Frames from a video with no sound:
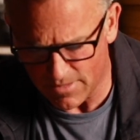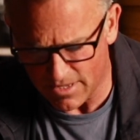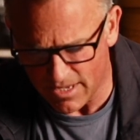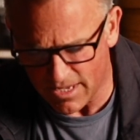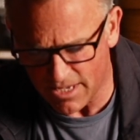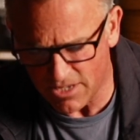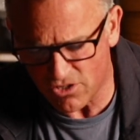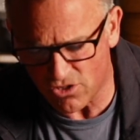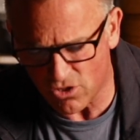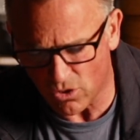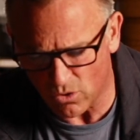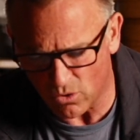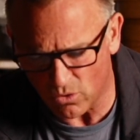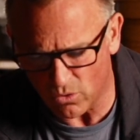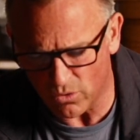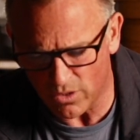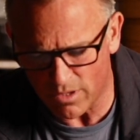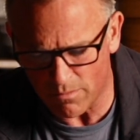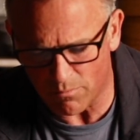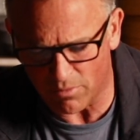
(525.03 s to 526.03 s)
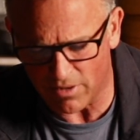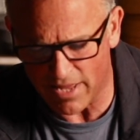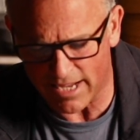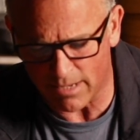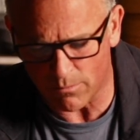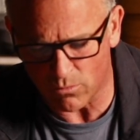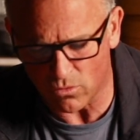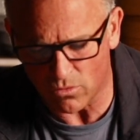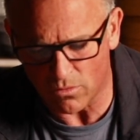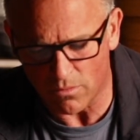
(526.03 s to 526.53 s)
He's tall,
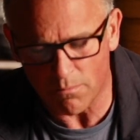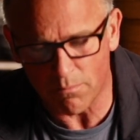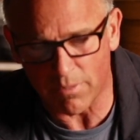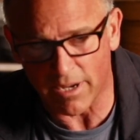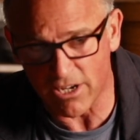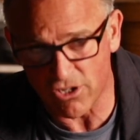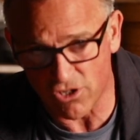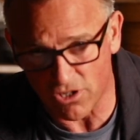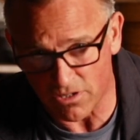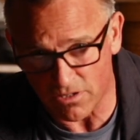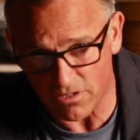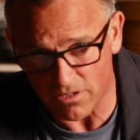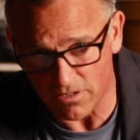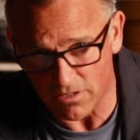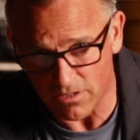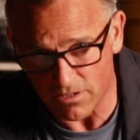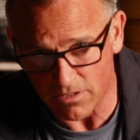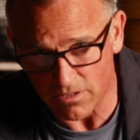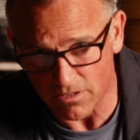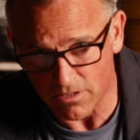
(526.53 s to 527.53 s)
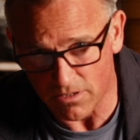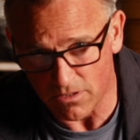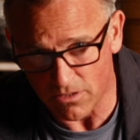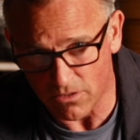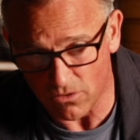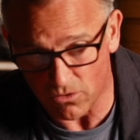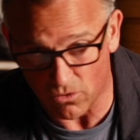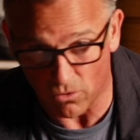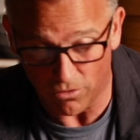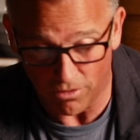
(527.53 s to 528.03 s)
implacable, patient,
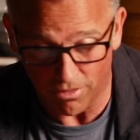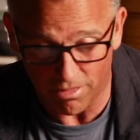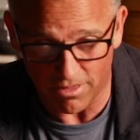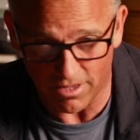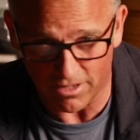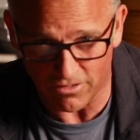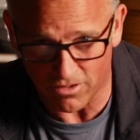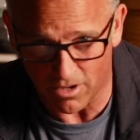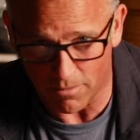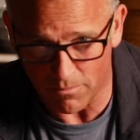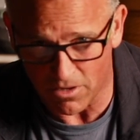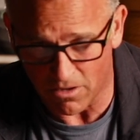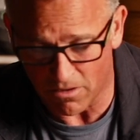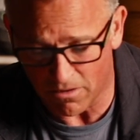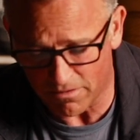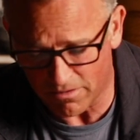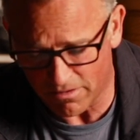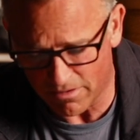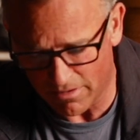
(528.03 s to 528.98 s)
all the things I'm not.